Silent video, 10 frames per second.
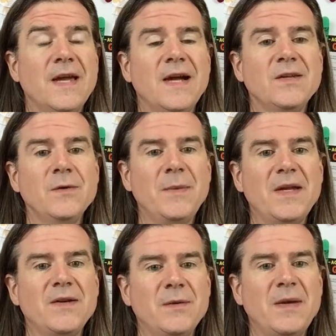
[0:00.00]
Yeah, you
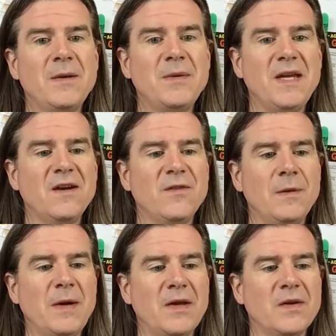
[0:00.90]
better be careful
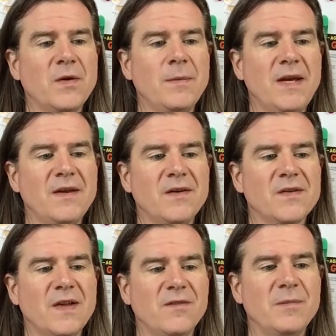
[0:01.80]
about incriminating
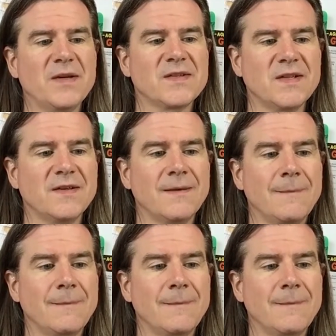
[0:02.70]
yourself, Buster.